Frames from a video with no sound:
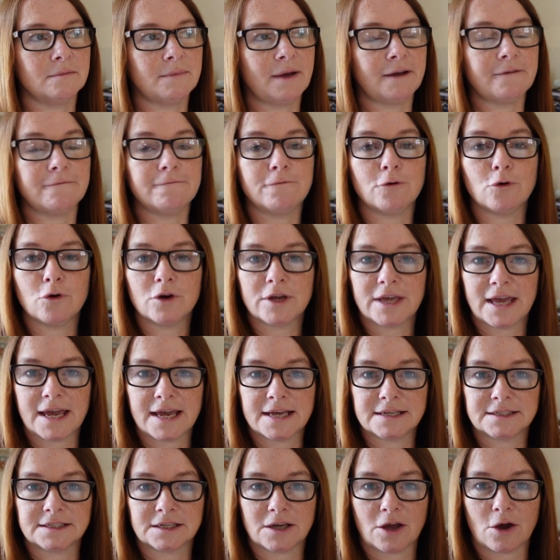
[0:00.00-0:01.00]
4
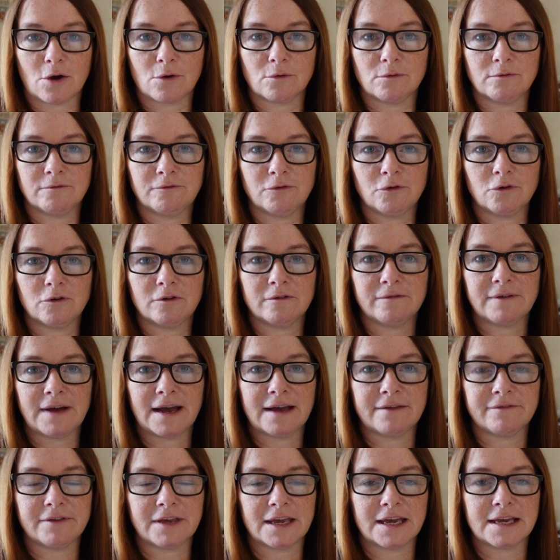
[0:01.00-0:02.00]
years ago, 4 or
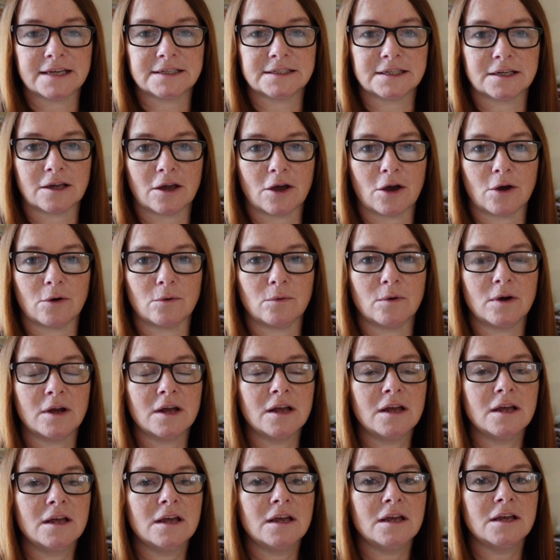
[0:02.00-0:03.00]
5 years ago,
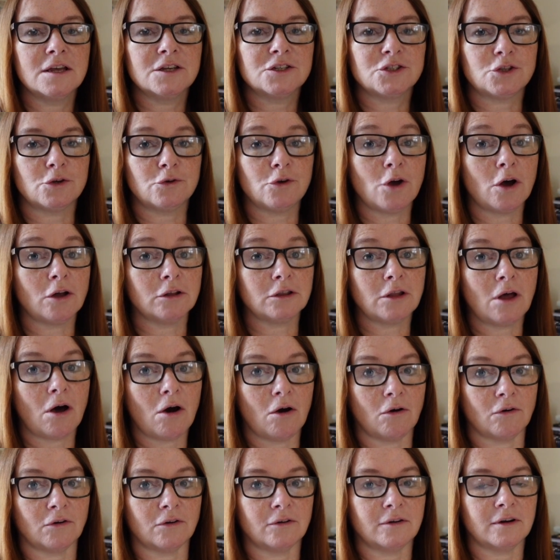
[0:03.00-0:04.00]
so not
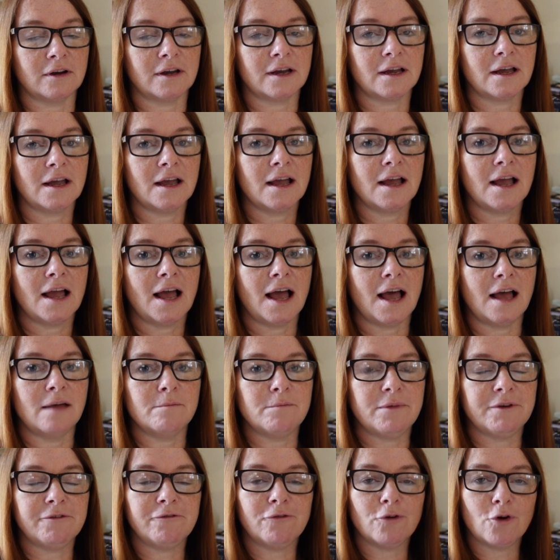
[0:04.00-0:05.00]
long. And
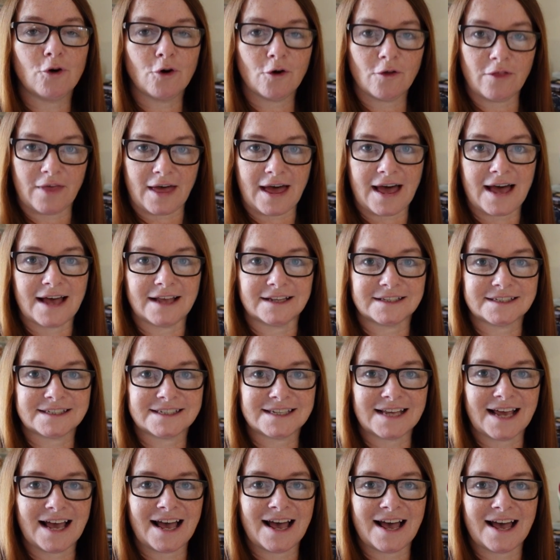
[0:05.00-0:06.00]
before that,
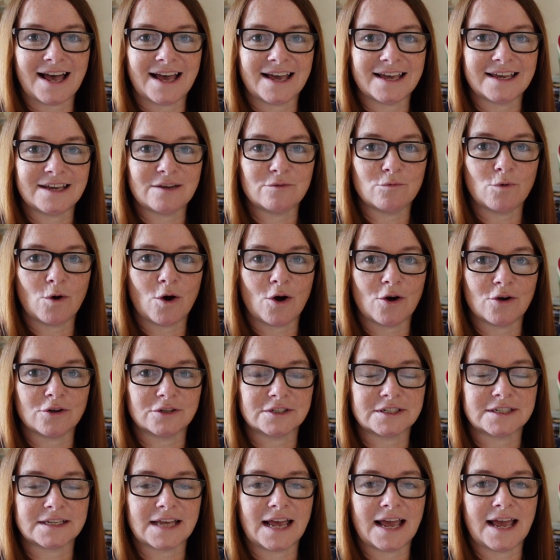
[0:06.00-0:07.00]
I
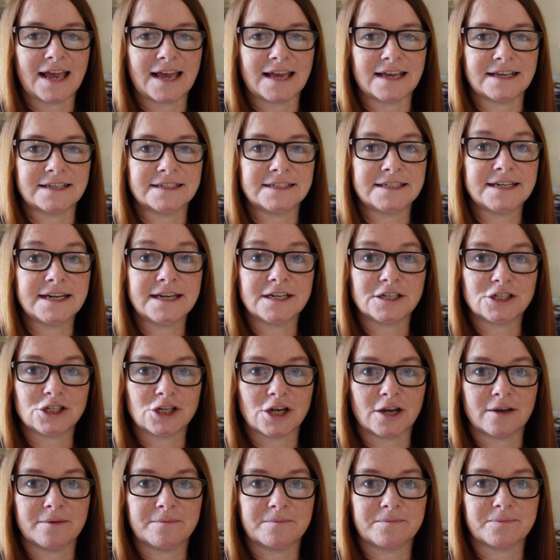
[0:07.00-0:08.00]
was a
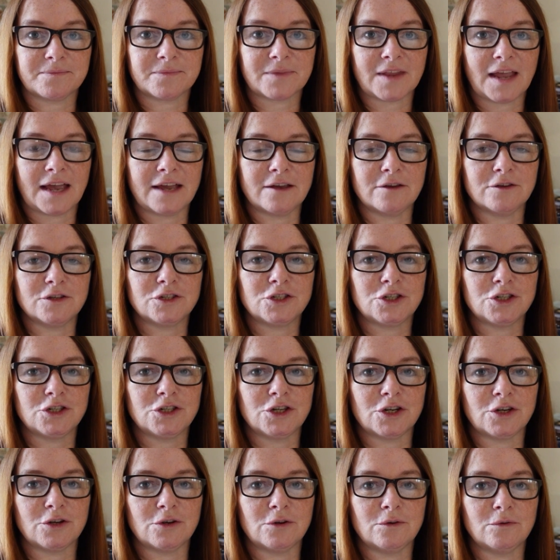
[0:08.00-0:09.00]
stitcher. I used to
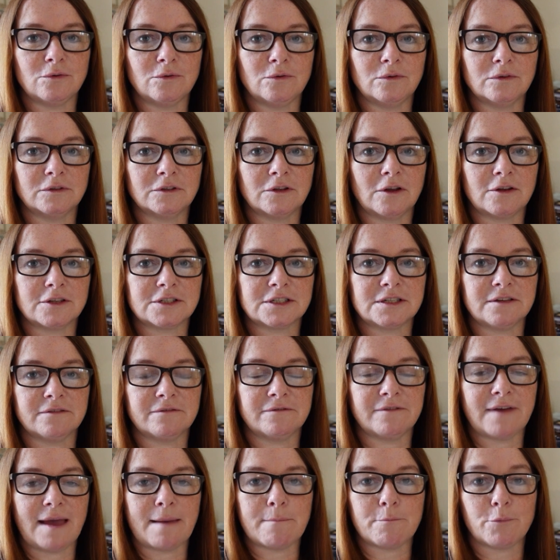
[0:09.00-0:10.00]
do lots
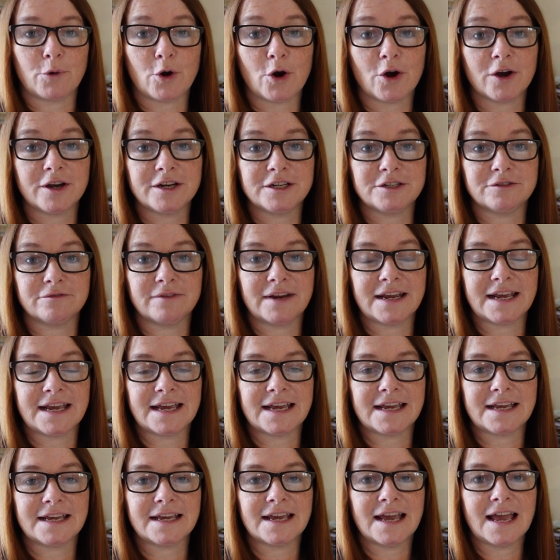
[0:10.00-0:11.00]
of
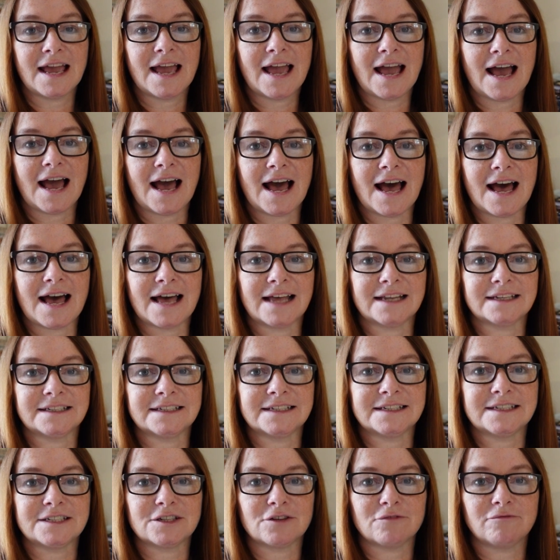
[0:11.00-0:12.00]
embroidery
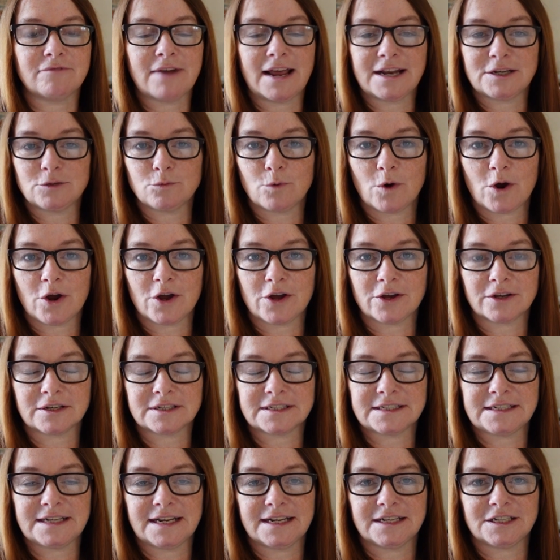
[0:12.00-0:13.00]
and red work
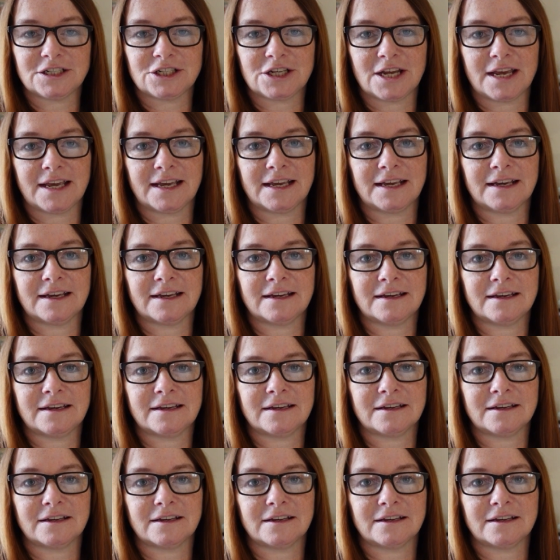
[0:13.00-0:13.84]
stitching,